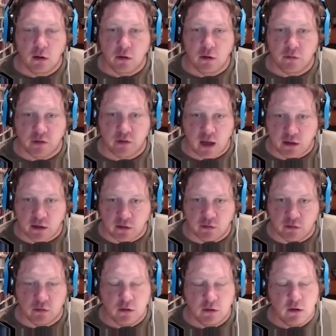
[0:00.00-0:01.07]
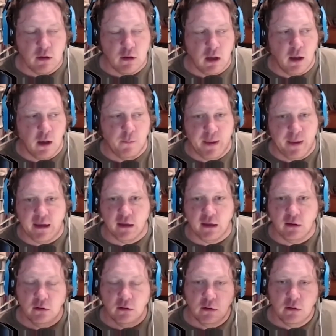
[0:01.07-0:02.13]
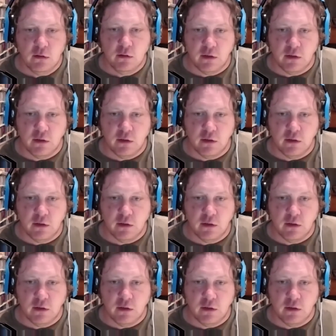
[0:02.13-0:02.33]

Sardis uh, back in